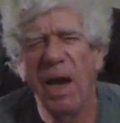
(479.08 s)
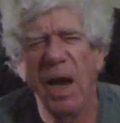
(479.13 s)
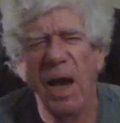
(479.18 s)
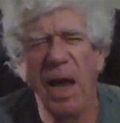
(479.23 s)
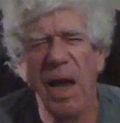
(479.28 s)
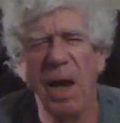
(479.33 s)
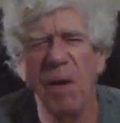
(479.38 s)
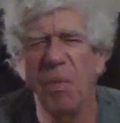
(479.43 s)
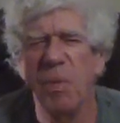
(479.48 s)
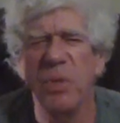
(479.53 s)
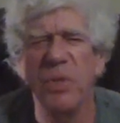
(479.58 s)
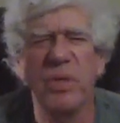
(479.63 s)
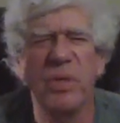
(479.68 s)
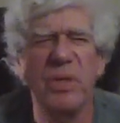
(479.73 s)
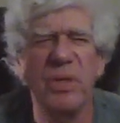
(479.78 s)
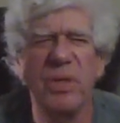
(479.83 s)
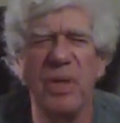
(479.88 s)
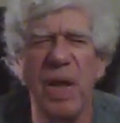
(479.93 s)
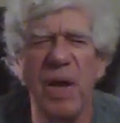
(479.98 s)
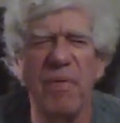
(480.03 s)
It was
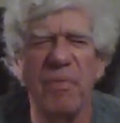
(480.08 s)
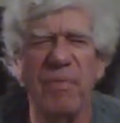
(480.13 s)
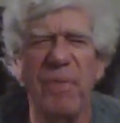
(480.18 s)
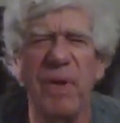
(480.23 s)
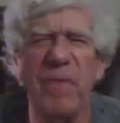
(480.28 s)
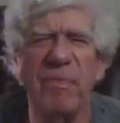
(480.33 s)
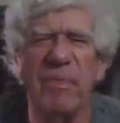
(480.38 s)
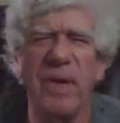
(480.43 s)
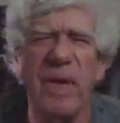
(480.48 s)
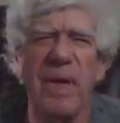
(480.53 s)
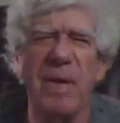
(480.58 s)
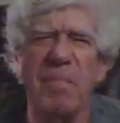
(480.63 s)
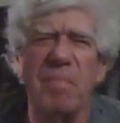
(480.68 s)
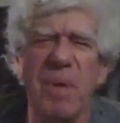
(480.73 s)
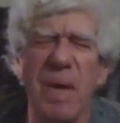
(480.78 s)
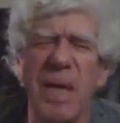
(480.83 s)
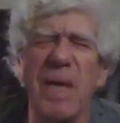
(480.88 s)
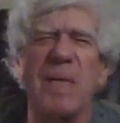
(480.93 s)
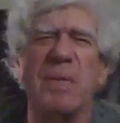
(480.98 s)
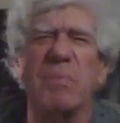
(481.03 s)
10 or 15
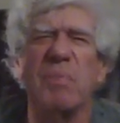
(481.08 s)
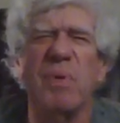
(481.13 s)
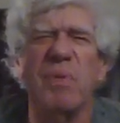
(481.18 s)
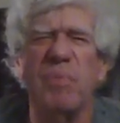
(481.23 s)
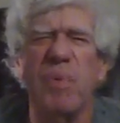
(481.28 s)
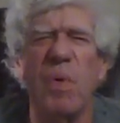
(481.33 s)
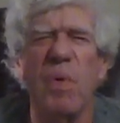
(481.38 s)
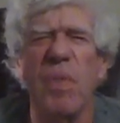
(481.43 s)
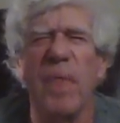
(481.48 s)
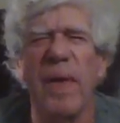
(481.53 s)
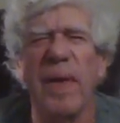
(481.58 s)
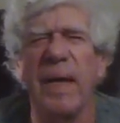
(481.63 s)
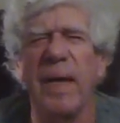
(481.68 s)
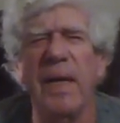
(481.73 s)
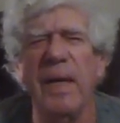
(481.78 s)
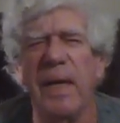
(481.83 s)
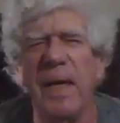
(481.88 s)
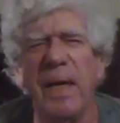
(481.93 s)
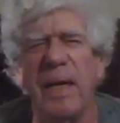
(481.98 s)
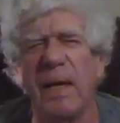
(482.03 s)
minutes before they
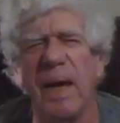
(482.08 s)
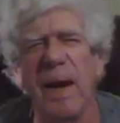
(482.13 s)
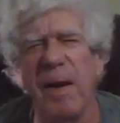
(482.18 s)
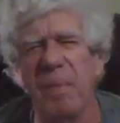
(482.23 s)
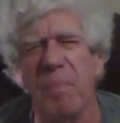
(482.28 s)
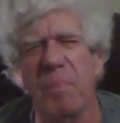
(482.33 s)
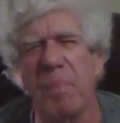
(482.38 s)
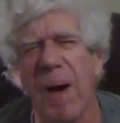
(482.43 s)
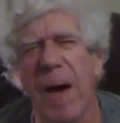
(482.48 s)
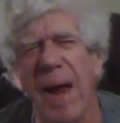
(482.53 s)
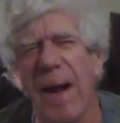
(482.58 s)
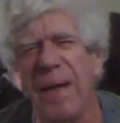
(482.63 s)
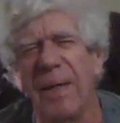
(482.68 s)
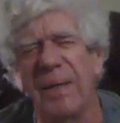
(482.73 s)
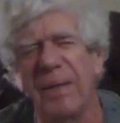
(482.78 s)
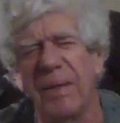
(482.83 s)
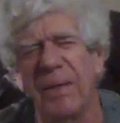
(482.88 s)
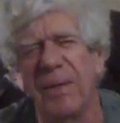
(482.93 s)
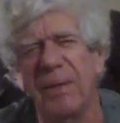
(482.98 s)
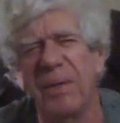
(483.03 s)
could get everybody
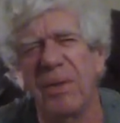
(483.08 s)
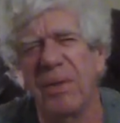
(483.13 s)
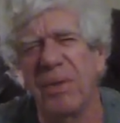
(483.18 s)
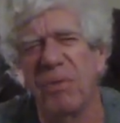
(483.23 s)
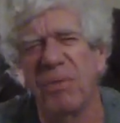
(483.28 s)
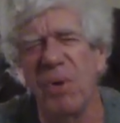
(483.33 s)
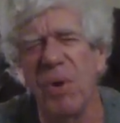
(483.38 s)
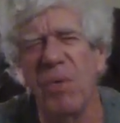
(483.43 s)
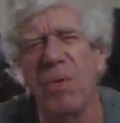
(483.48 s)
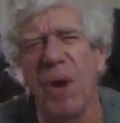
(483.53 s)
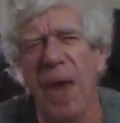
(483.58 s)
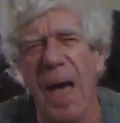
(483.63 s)
through